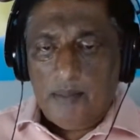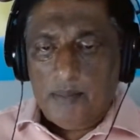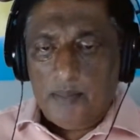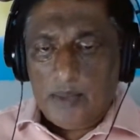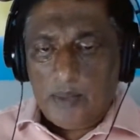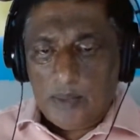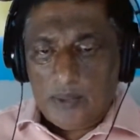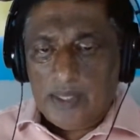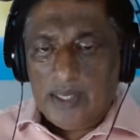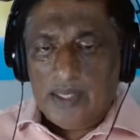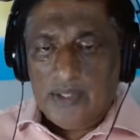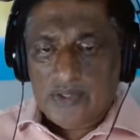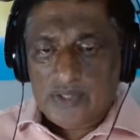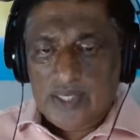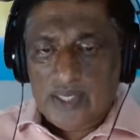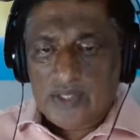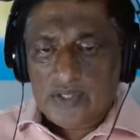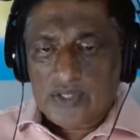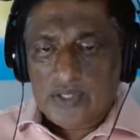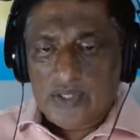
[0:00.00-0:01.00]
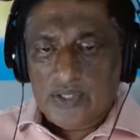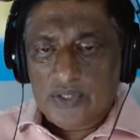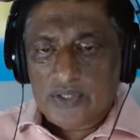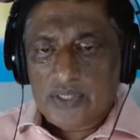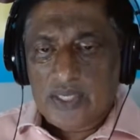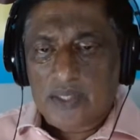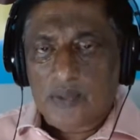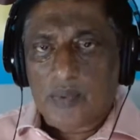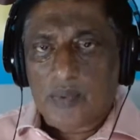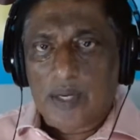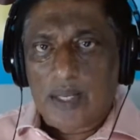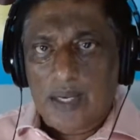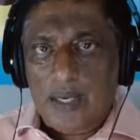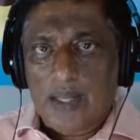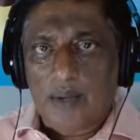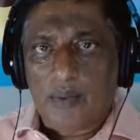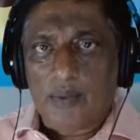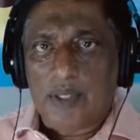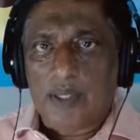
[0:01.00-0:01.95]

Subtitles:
organizations that will allow